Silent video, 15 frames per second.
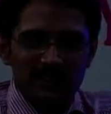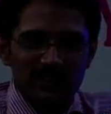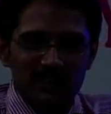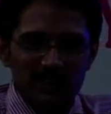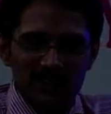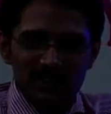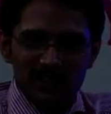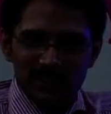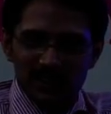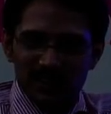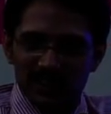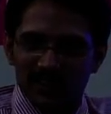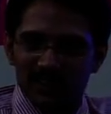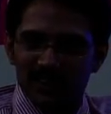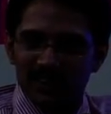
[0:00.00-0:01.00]
Which is not a
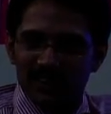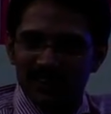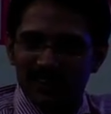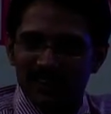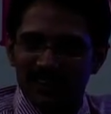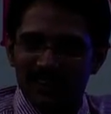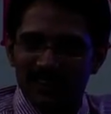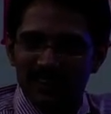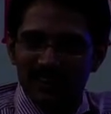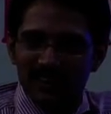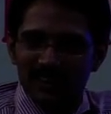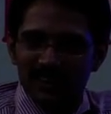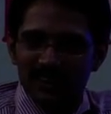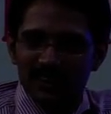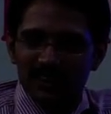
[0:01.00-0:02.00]
wrong.
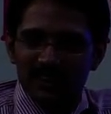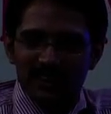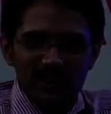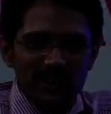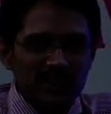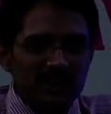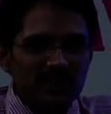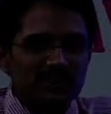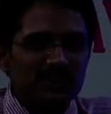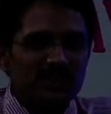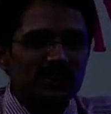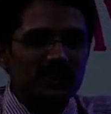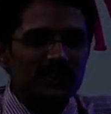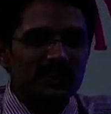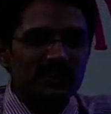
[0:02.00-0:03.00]
A right is an
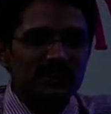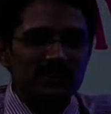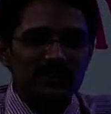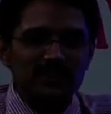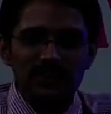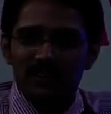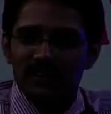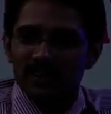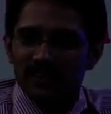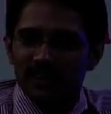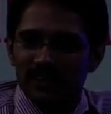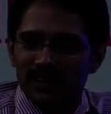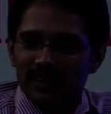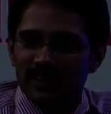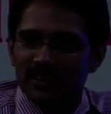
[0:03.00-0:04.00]
interest
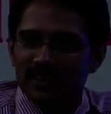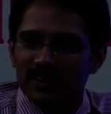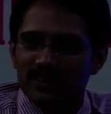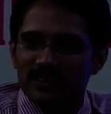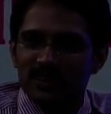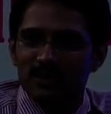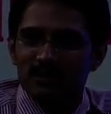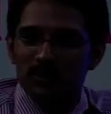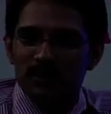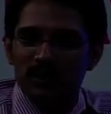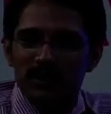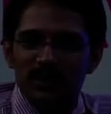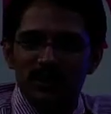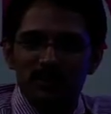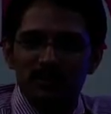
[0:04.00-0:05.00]
recognized and
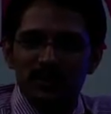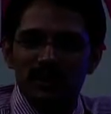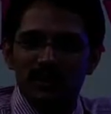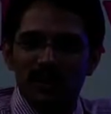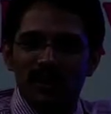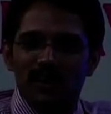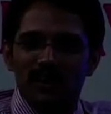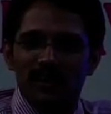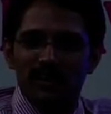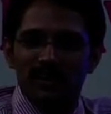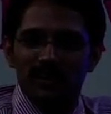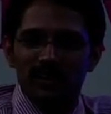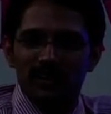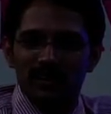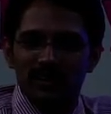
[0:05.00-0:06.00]
protected by law.
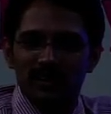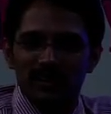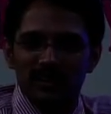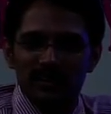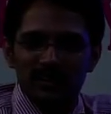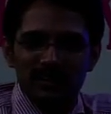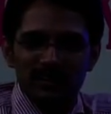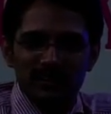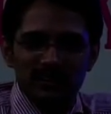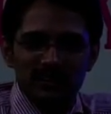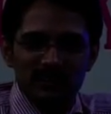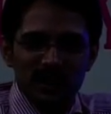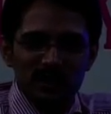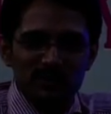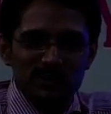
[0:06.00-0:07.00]

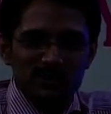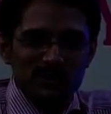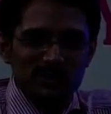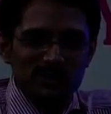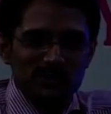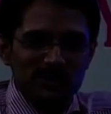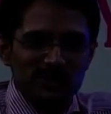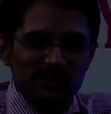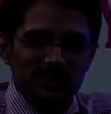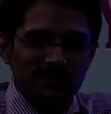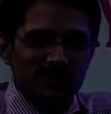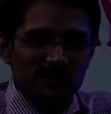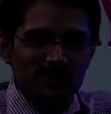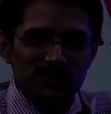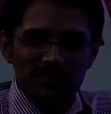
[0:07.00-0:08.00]
Salmon jurisprudence,
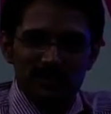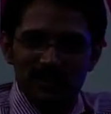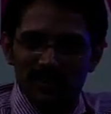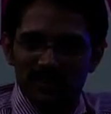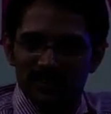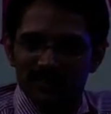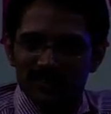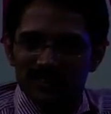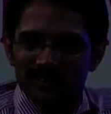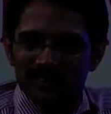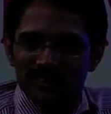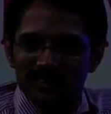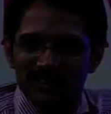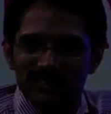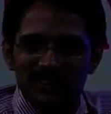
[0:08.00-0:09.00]
everybody forgot.
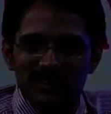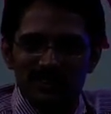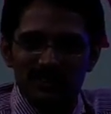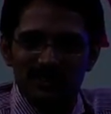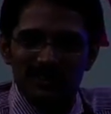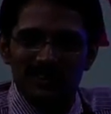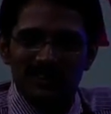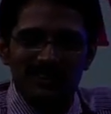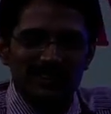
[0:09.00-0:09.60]
Good.